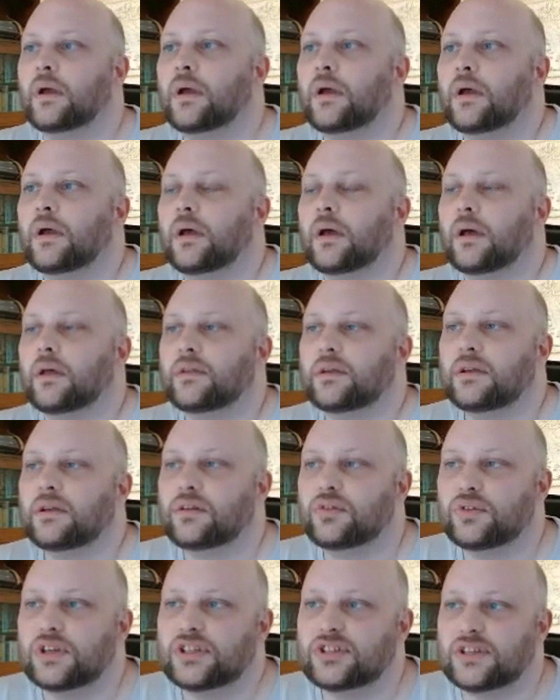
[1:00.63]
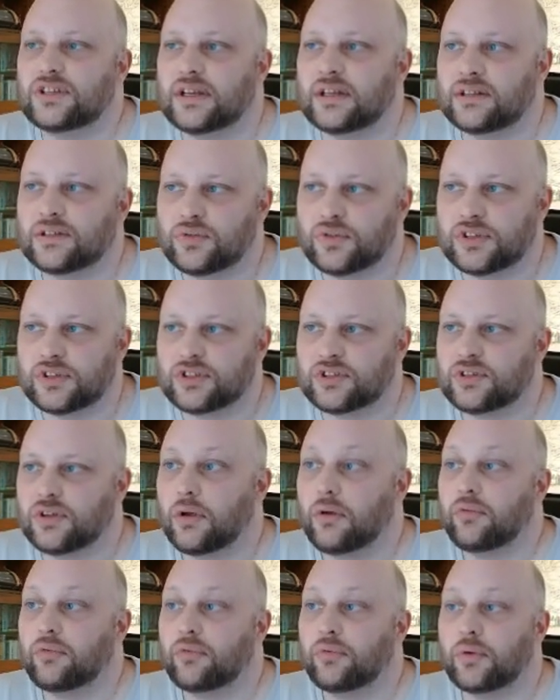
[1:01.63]
The increased interest
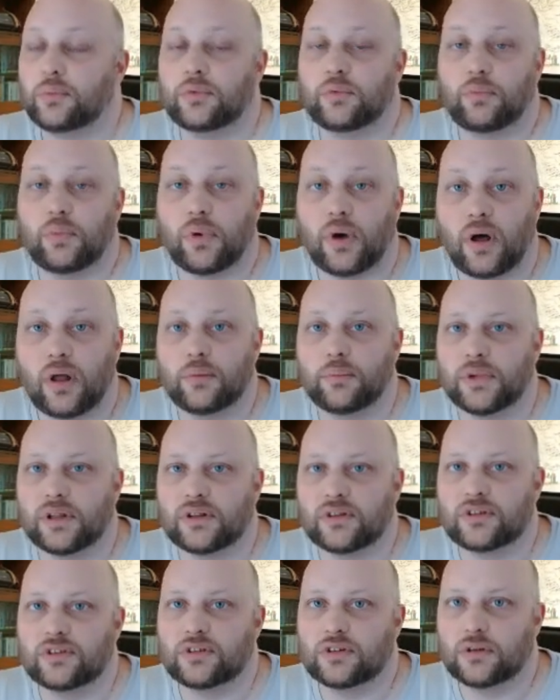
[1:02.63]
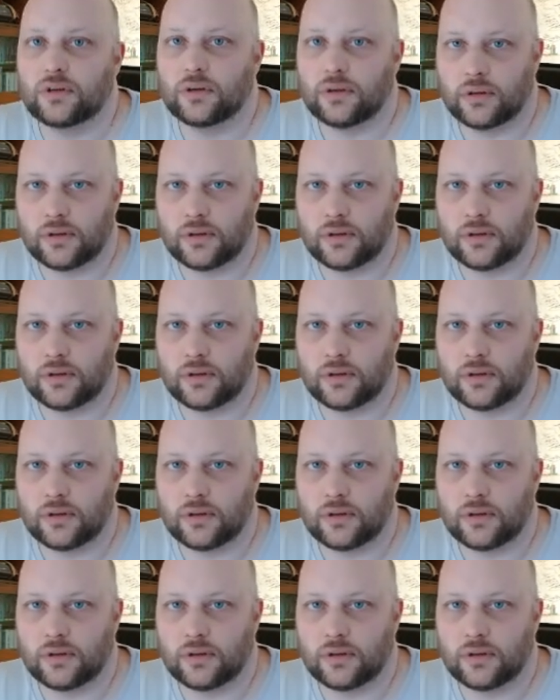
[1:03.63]
from the parliament, the